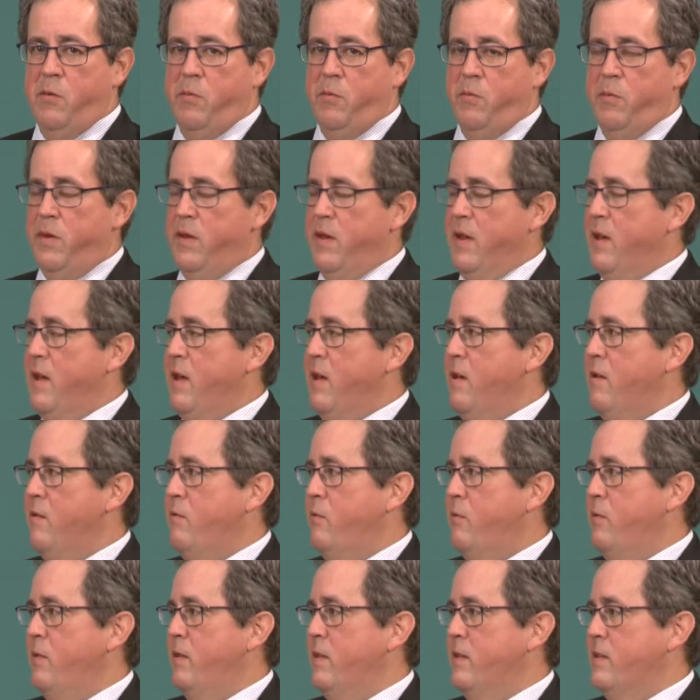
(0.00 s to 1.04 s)
we have
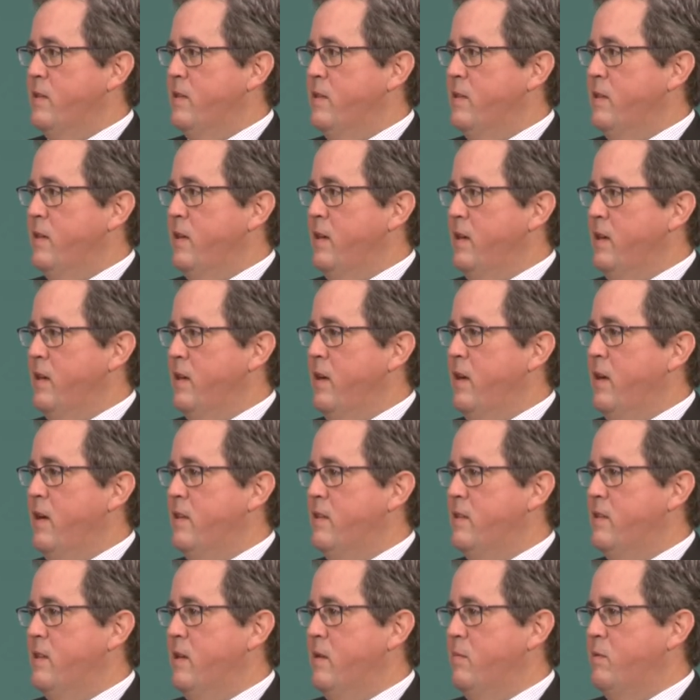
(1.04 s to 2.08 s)
this
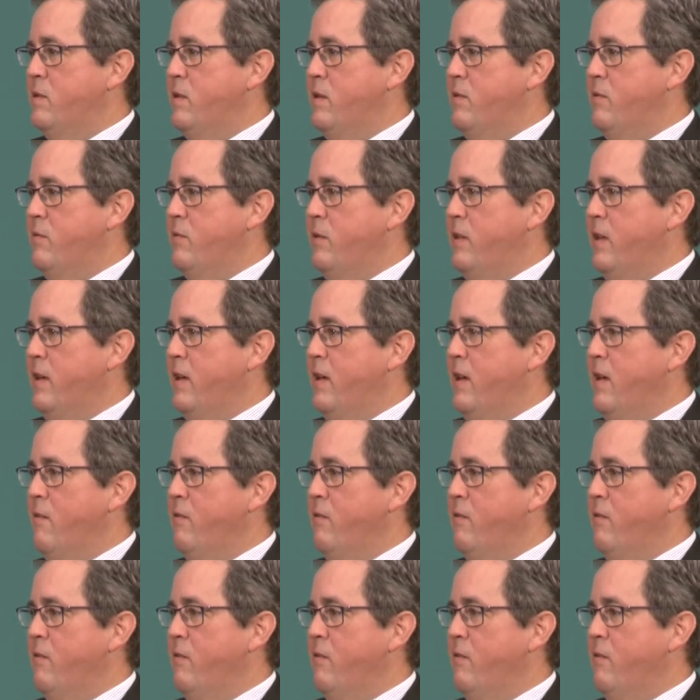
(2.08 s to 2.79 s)
concept of like,